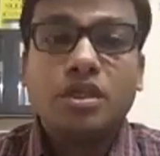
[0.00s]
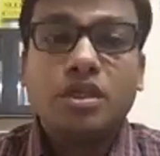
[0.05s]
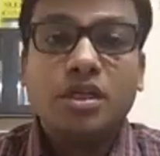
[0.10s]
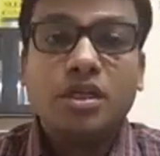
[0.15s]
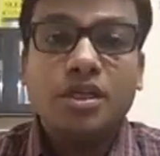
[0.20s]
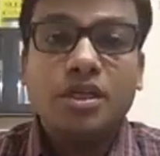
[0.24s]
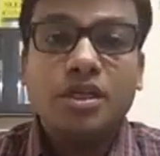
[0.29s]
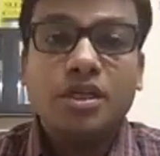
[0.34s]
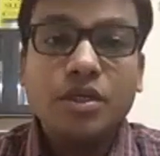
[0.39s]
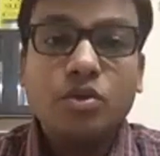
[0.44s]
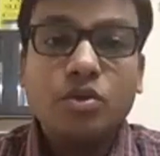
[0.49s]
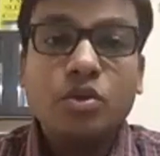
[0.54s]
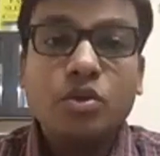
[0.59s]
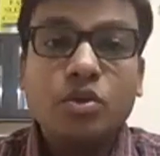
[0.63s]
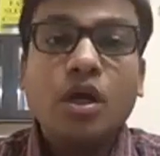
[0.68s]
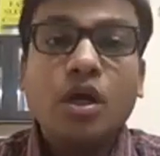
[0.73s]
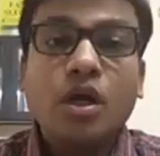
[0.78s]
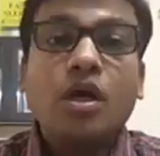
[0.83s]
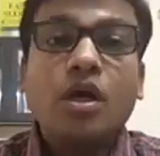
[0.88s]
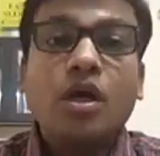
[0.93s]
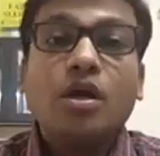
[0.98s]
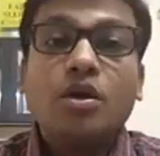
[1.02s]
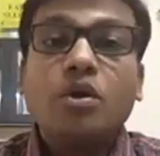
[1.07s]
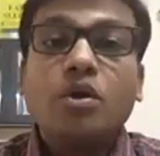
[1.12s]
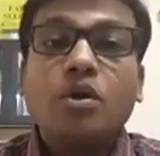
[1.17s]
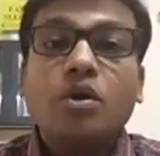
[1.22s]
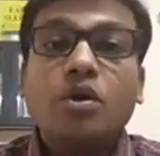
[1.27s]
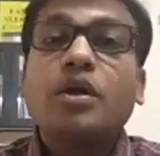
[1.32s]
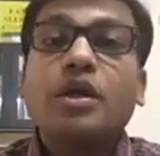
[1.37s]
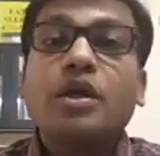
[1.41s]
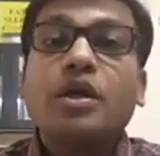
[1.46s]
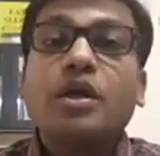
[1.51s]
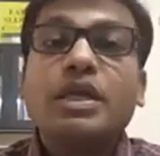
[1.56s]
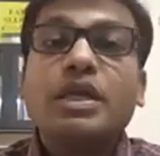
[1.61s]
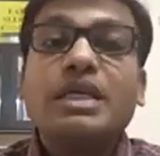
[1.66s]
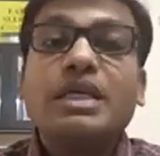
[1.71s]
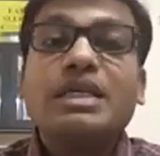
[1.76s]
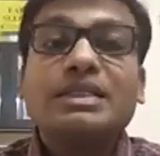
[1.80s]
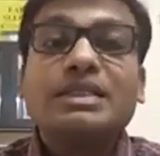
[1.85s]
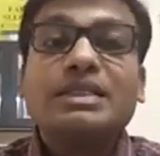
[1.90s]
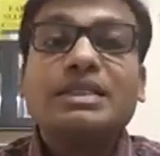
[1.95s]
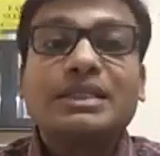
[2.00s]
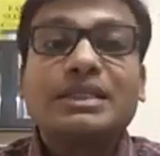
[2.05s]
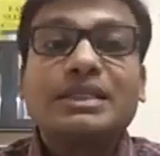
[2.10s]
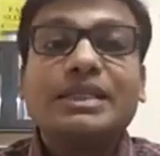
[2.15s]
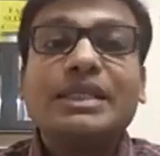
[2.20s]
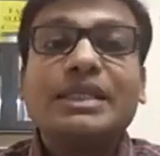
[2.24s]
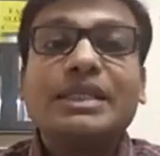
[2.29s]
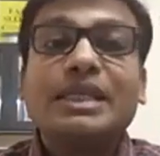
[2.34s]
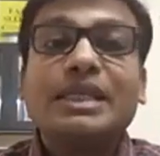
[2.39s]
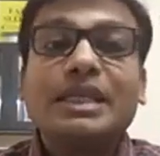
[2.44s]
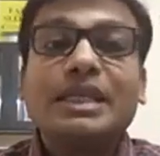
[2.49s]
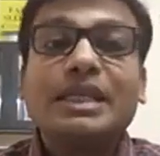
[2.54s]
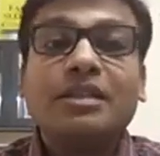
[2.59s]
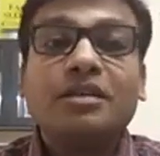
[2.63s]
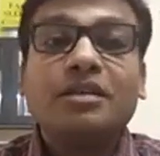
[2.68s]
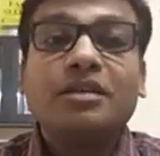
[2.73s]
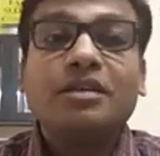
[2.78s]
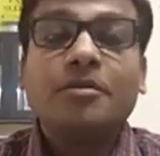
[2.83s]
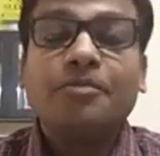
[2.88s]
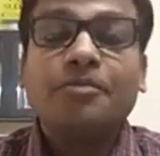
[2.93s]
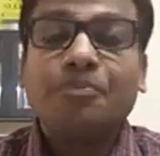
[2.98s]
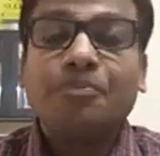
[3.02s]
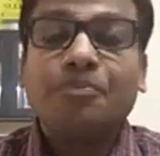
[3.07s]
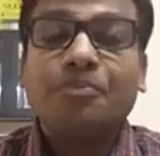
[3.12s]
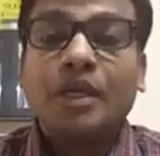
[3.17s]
really need to not only see in the